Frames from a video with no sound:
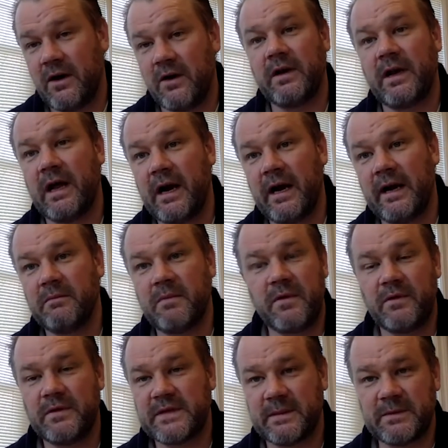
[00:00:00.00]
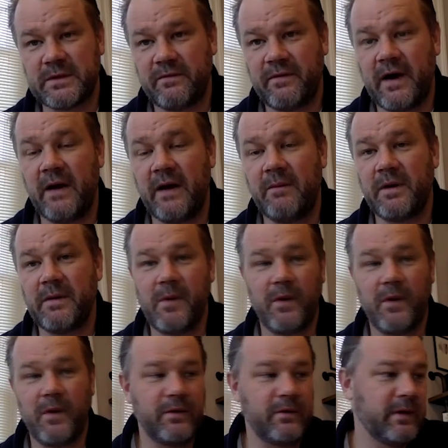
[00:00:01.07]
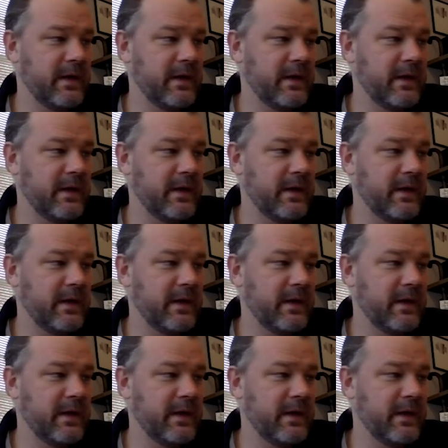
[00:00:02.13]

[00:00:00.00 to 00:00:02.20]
online through some sort of hybrid model.